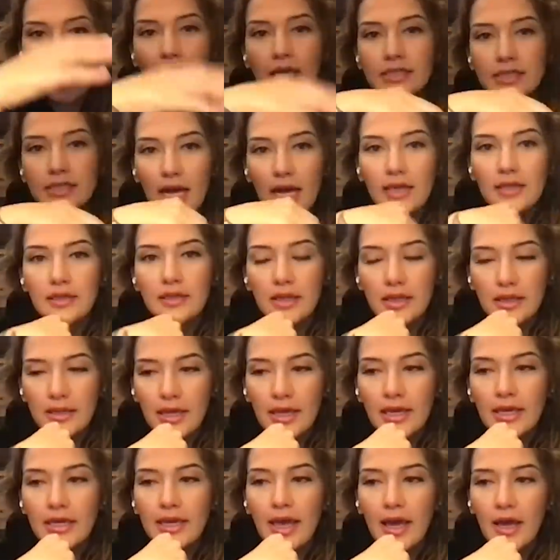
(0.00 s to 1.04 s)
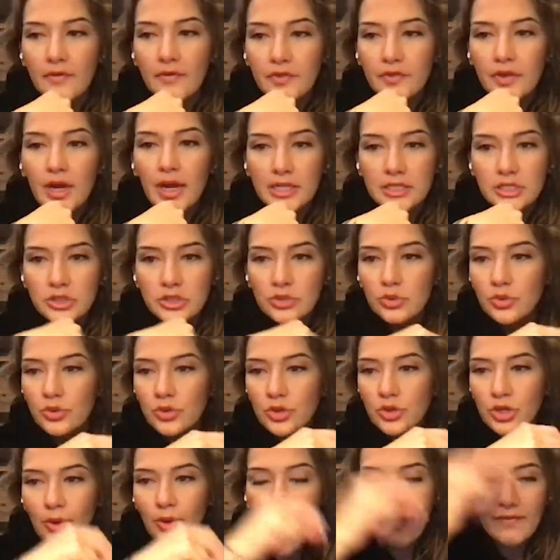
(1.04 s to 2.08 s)
Exactly. Like after high
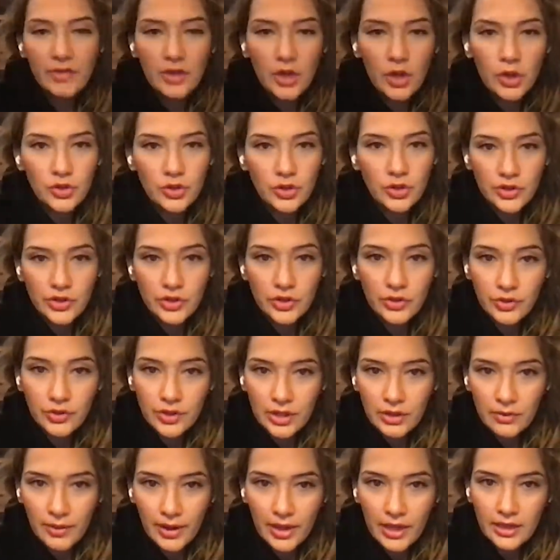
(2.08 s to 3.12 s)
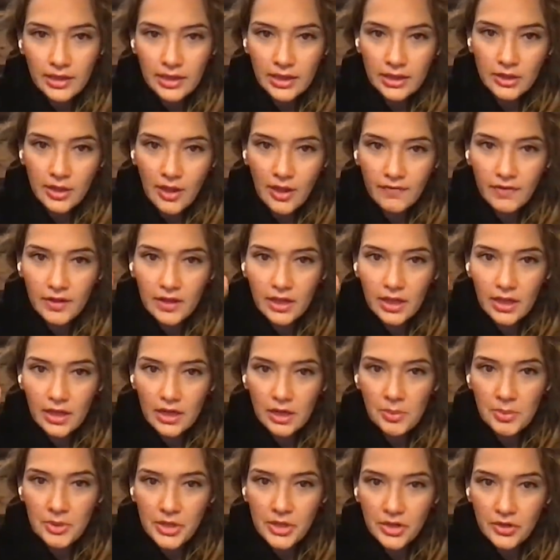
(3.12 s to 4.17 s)
school, you have to go to uni, right? Like you have yeah. to hit
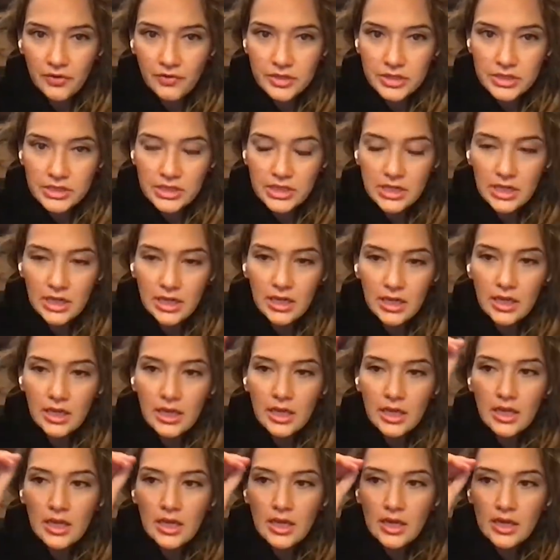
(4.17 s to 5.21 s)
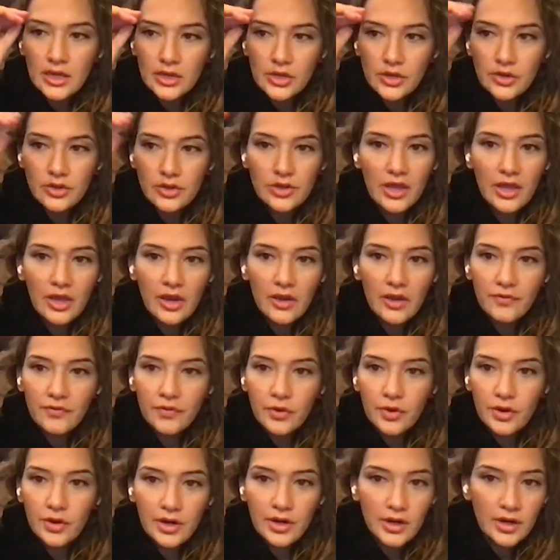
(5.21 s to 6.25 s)
up a university. You're there
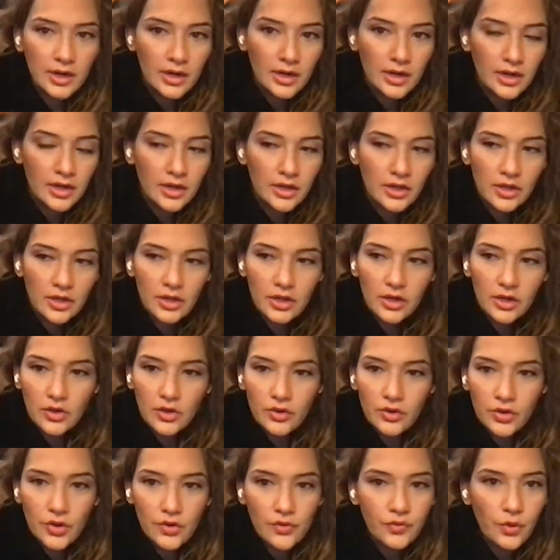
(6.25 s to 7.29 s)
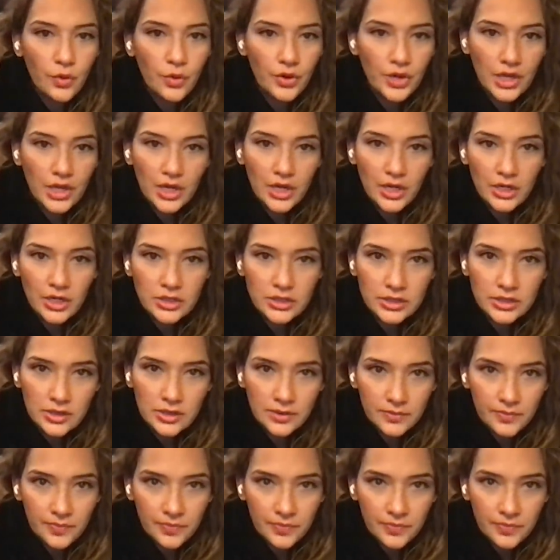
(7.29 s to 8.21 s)
for, you know, your four years.